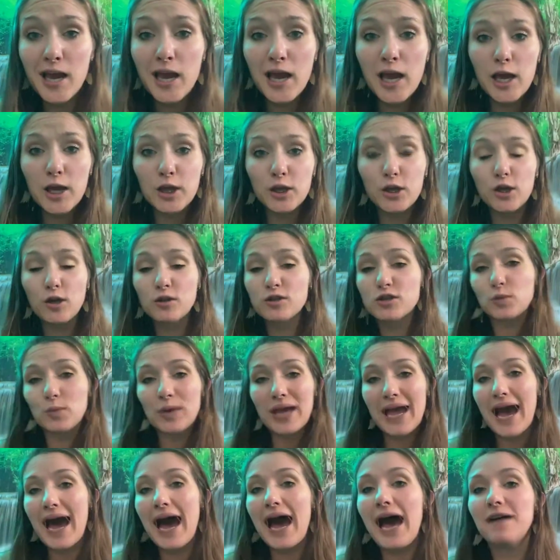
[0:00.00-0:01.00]
You know, so
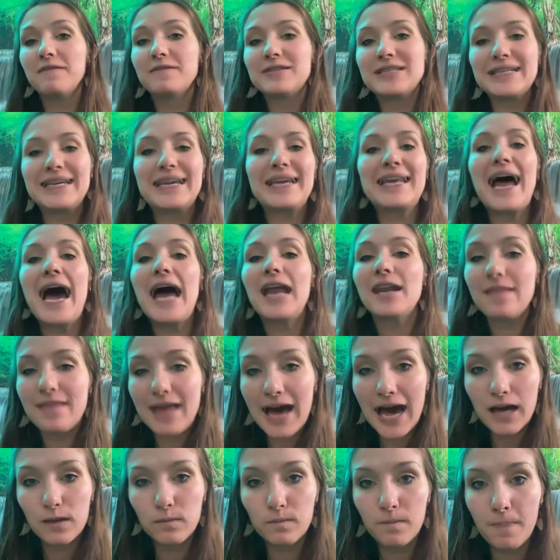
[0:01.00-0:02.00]
we have to get out of
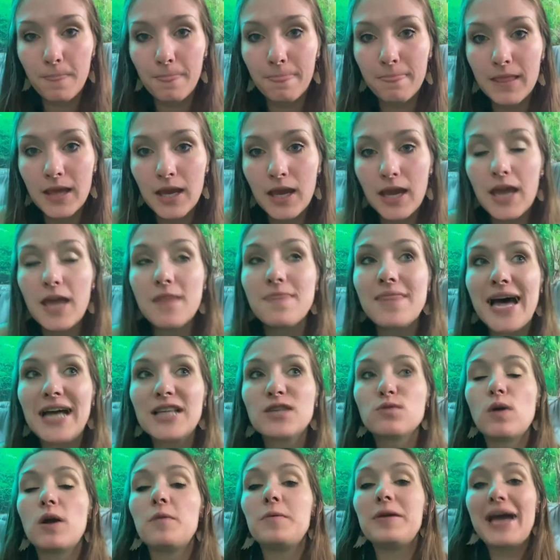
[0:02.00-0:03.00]
that. And
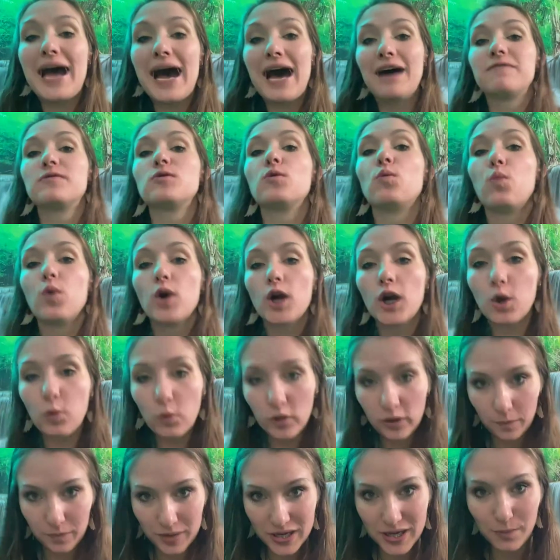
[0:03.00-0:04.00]
that's why we have to work
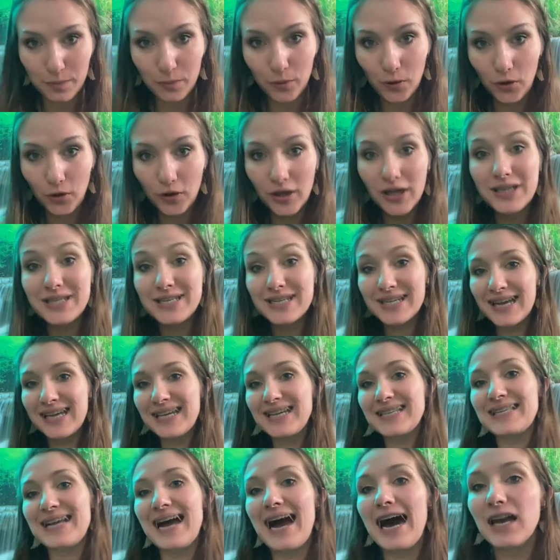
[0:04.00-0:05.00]
with people to get
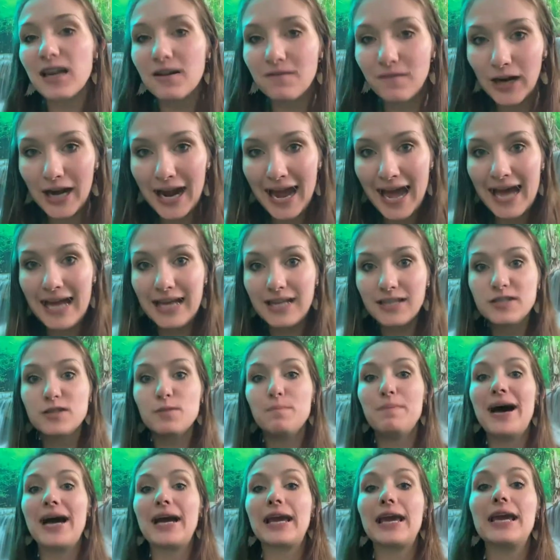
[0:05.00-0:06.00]
us out of our heads,
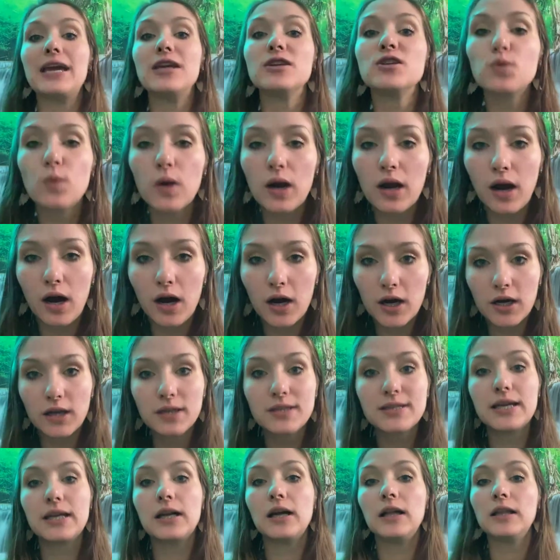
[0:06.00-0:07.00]
back into our
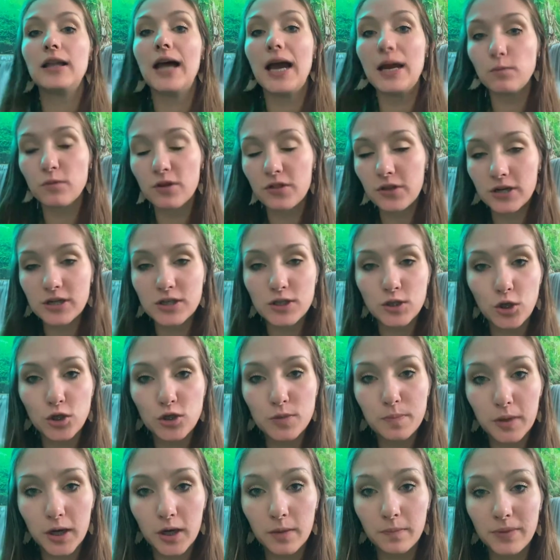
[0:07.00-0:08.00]
hearts, and align with our soul's
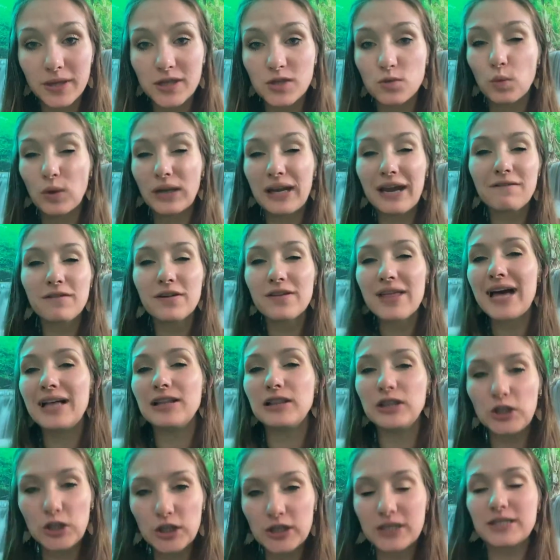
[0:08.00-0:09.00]
purpose, whatever that
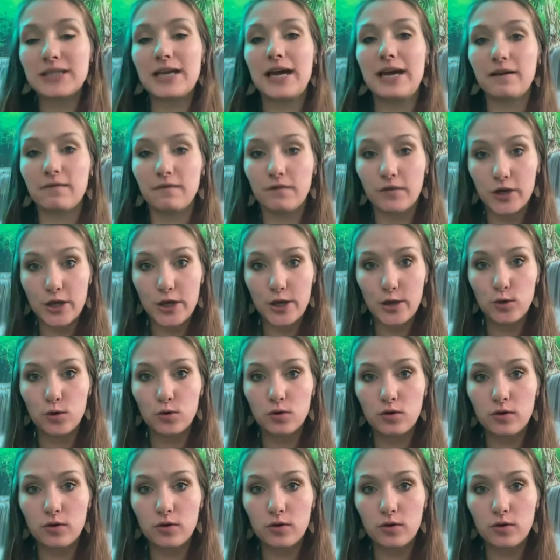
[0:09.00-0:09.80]
looks like for you.